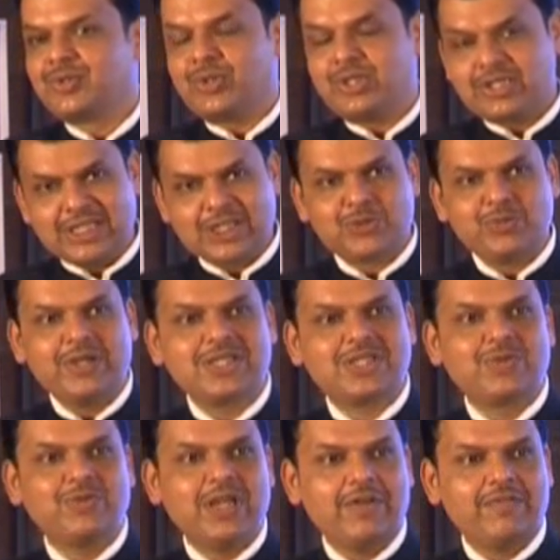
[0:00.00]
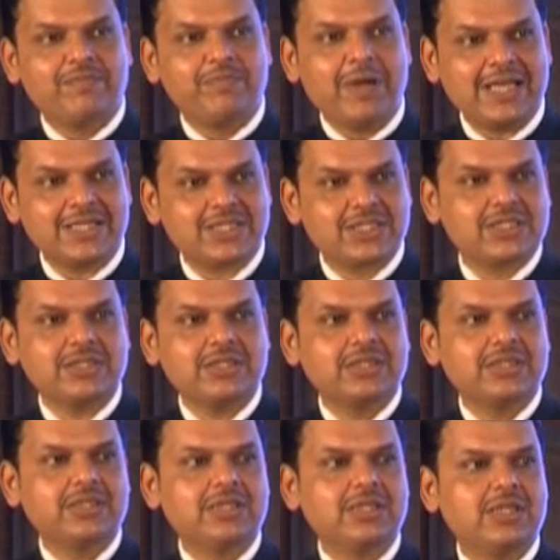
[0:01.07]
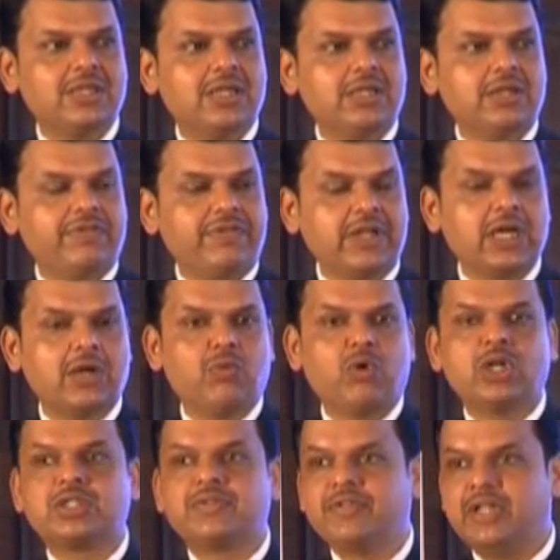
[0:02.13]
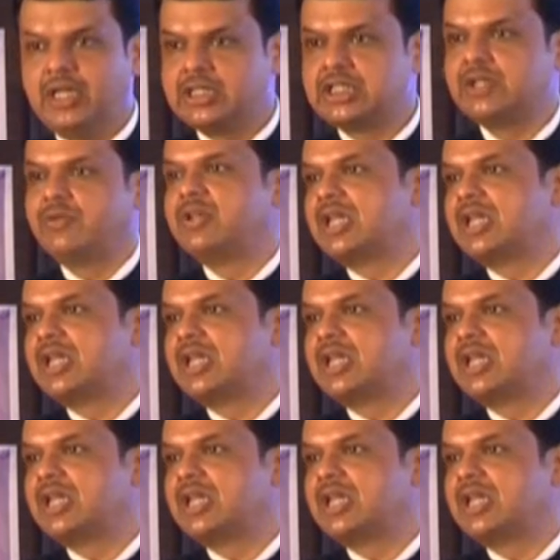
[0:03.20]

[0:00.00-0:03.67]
In 6 months we have passed the figure what we received